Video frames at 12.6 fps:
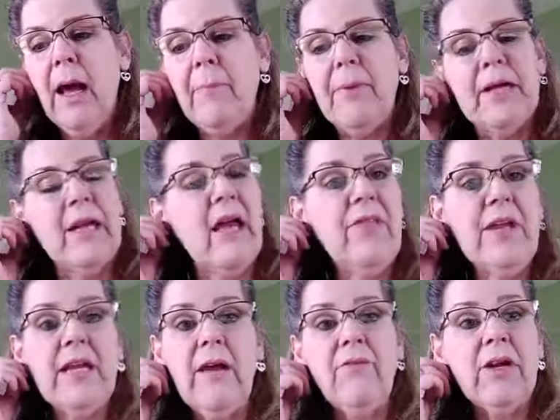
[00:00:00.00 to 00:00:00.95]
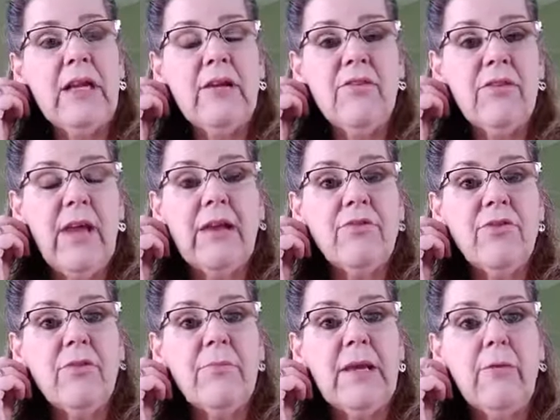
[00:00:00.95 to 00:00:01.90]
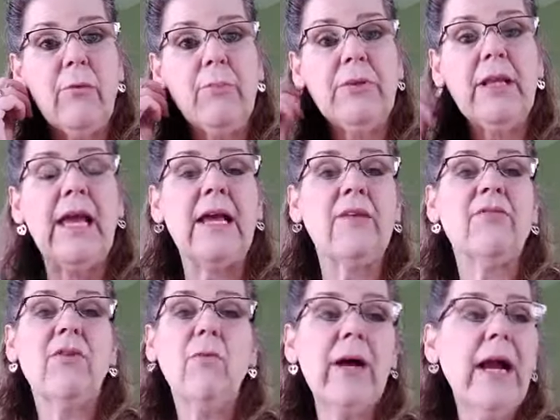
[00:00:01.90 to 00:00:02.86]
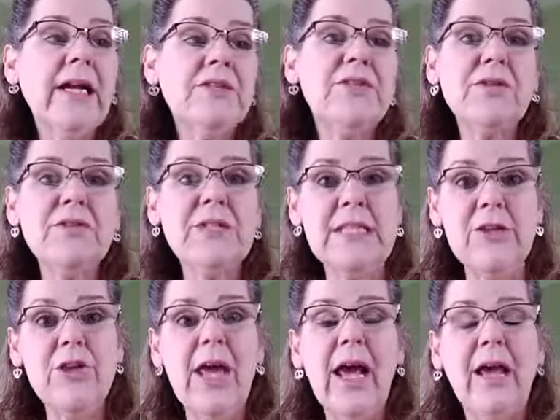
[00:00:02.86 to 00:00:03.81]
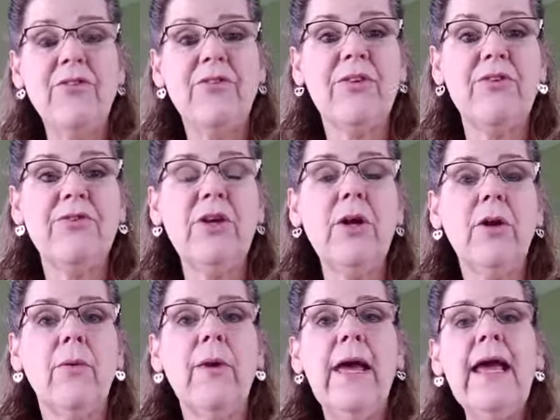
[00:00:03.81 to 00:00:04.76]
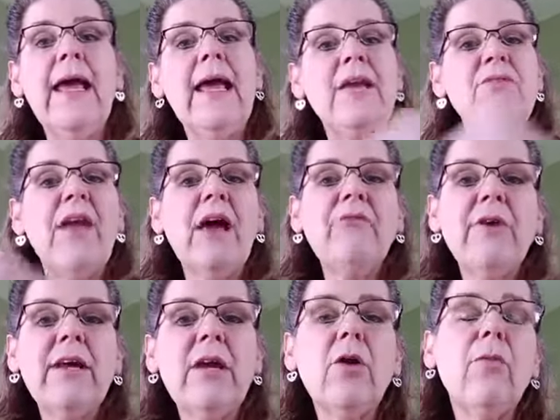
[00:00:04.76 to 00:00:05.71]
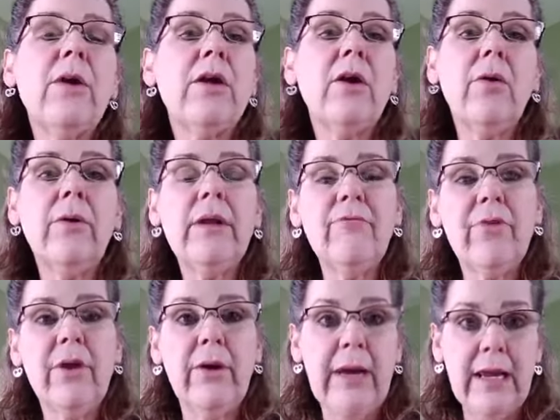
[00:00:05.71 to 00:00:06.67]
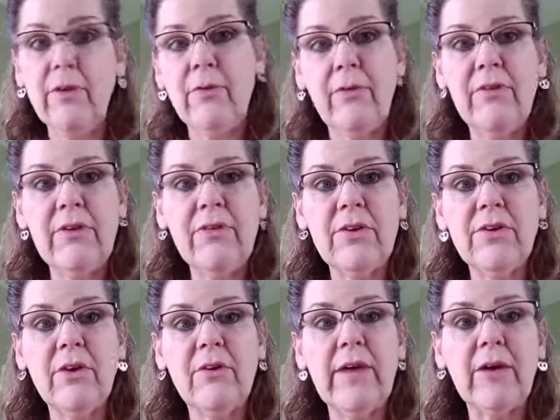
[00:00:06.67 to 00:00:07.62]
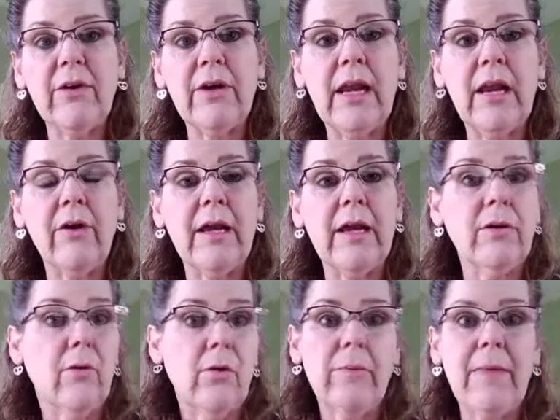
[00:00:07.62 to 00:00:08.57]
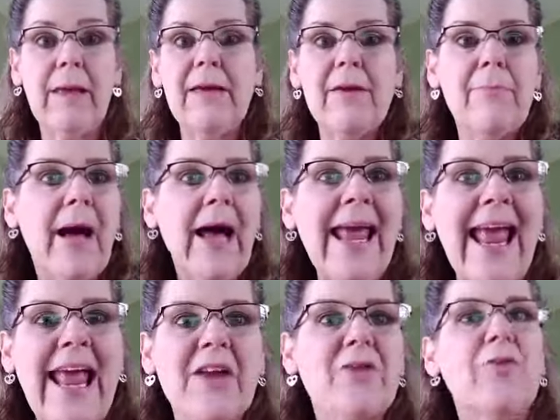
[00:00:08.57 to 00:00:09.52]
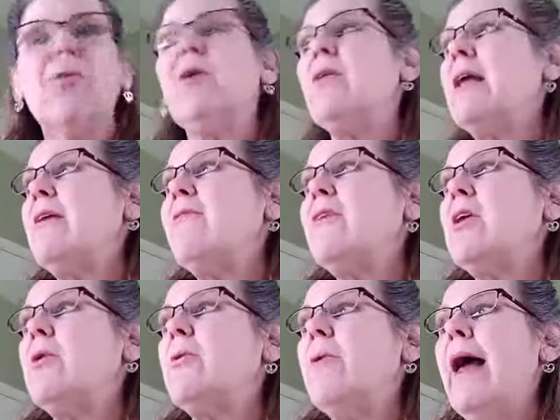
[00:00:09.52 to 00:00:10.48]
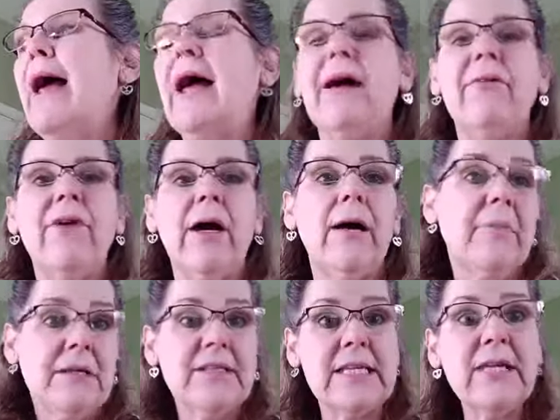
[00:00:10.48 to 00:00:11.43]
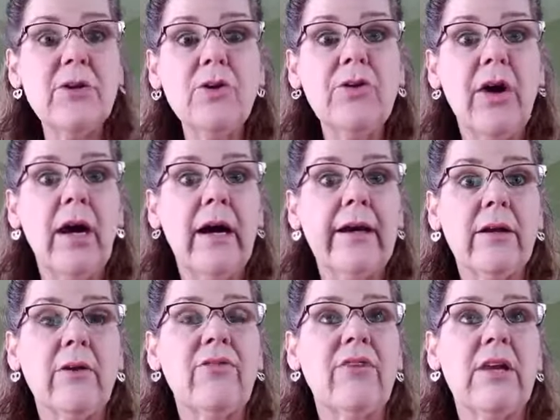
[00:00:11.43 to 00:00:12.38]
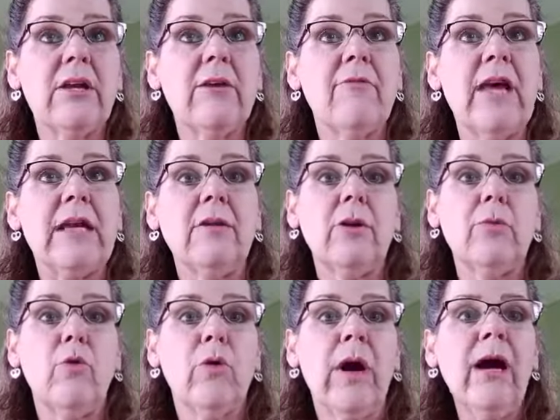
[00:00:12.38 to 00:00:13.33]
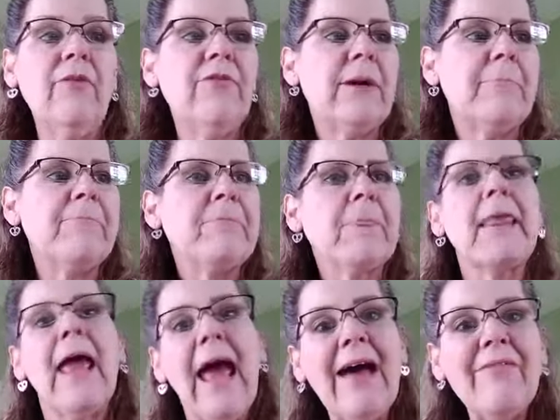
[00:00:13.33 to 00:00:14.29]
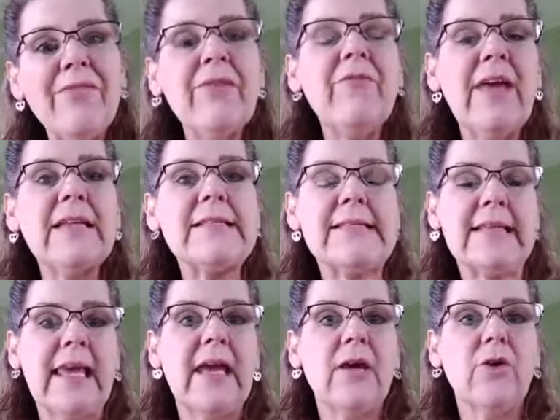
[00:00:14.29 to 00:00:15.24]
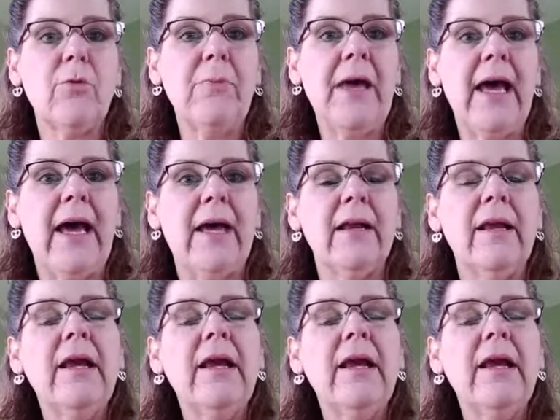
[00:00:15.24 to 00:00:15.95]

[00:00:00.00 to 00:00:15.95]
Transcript: But nothing never needs to be replaced. So what I do suggest you do is every year when you go in for your annual visit to your veterinarian, or maybe biannual if you have a senior dog and are seeing your vet a little more often, have the vet scan your pet.